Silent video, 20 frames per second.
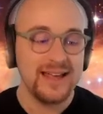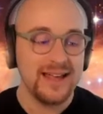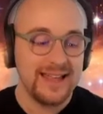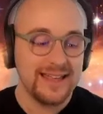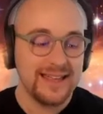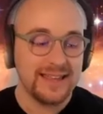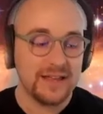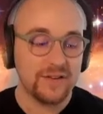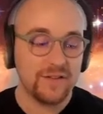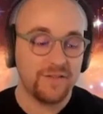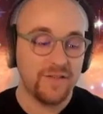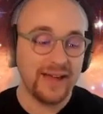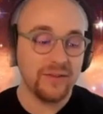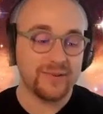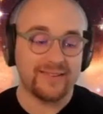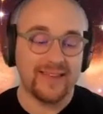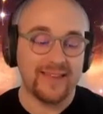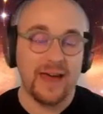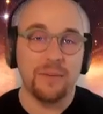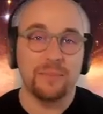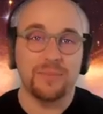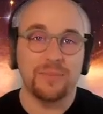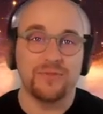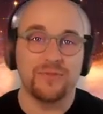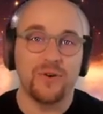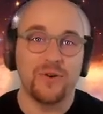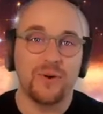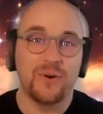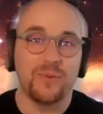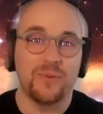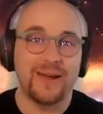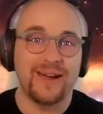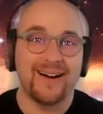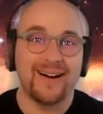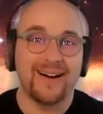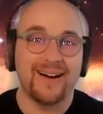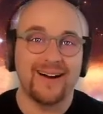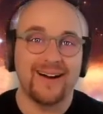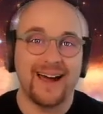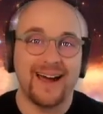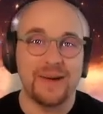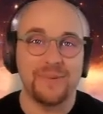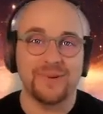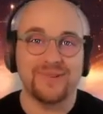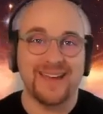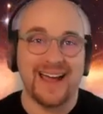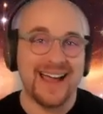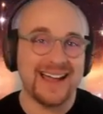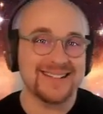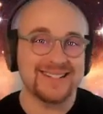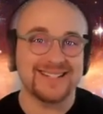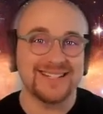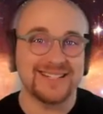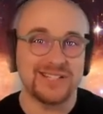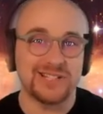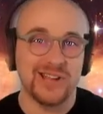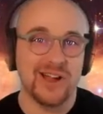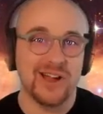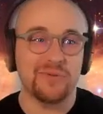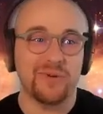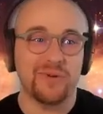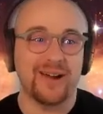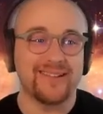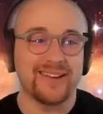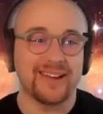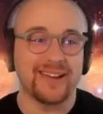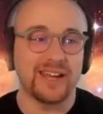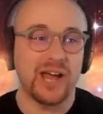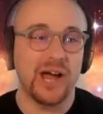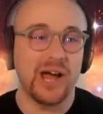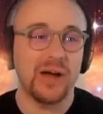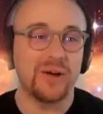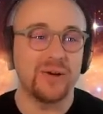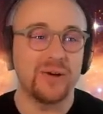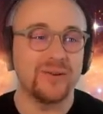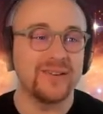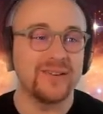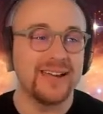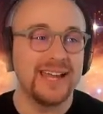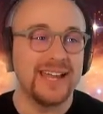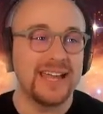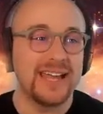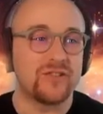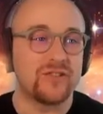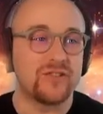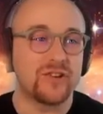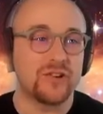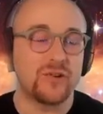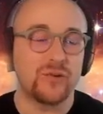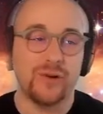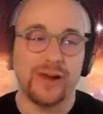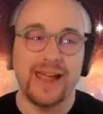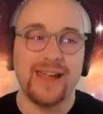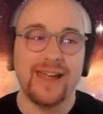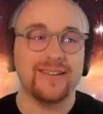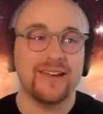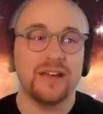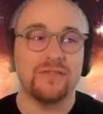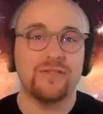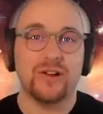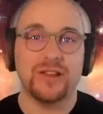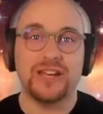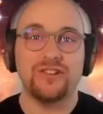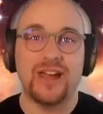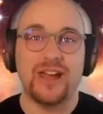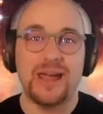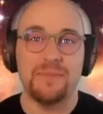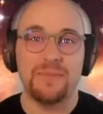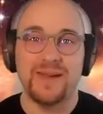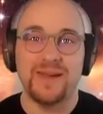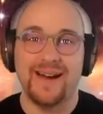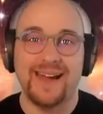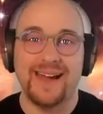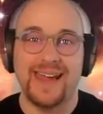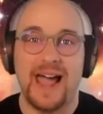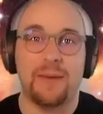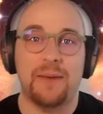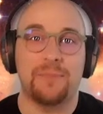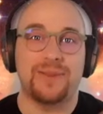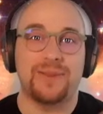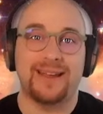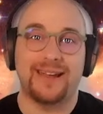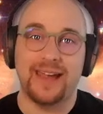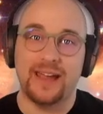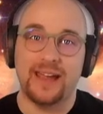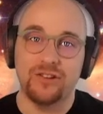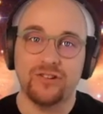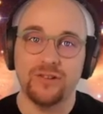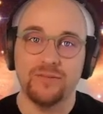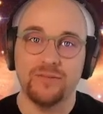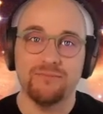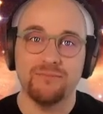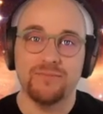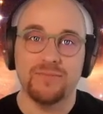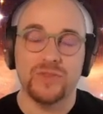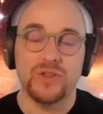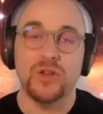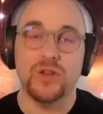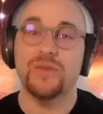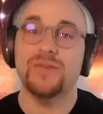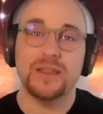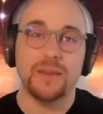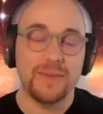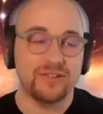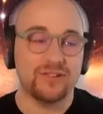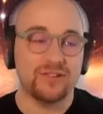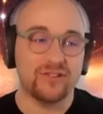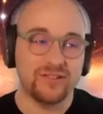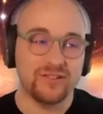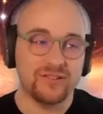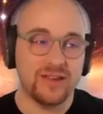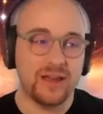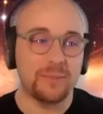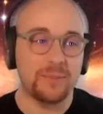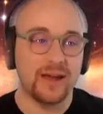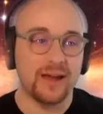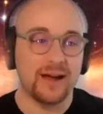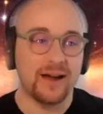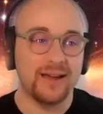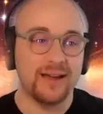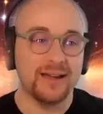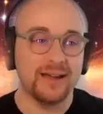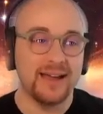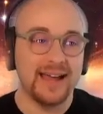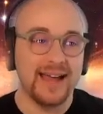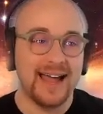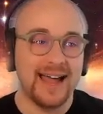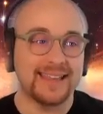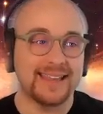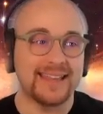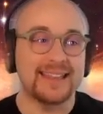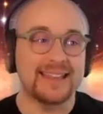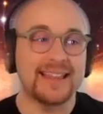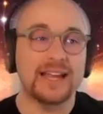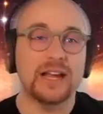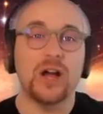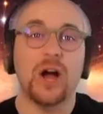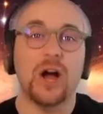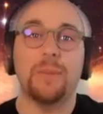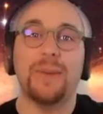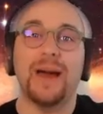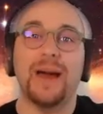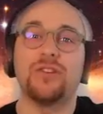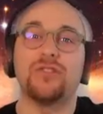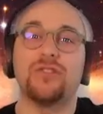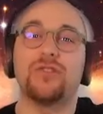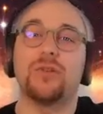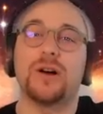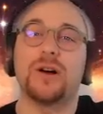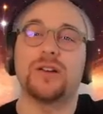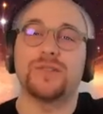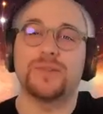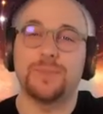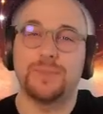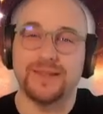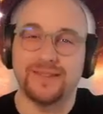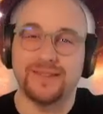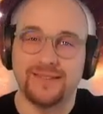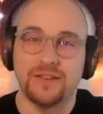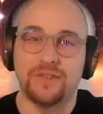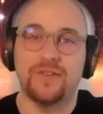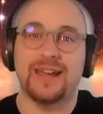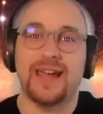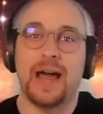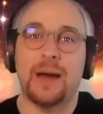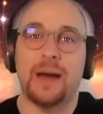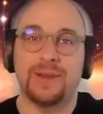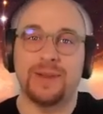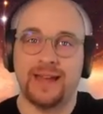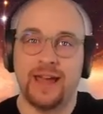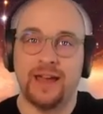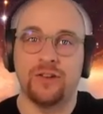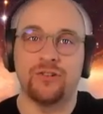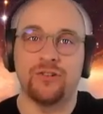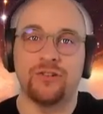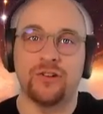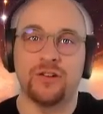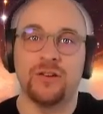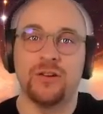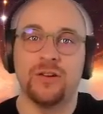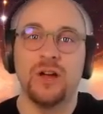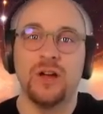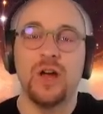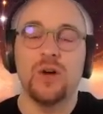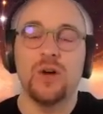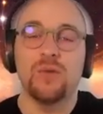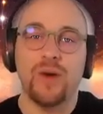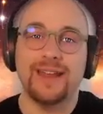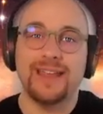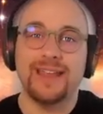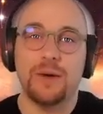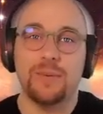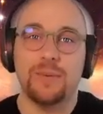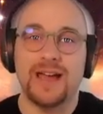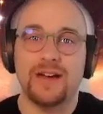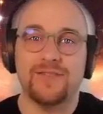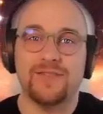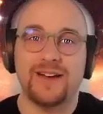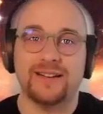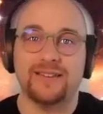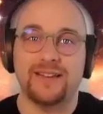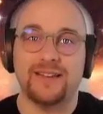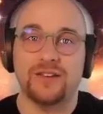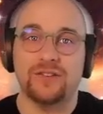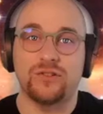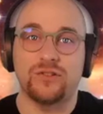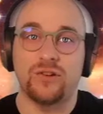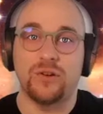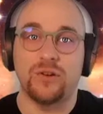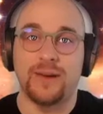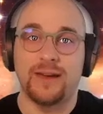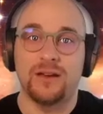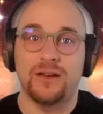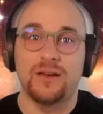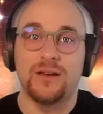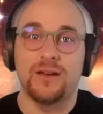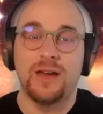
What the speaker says: Now, the final step before we are able to actually start writing code is to create a Vonage API application using the Messages API, and then link our page to our specific application. Right now, we have access to it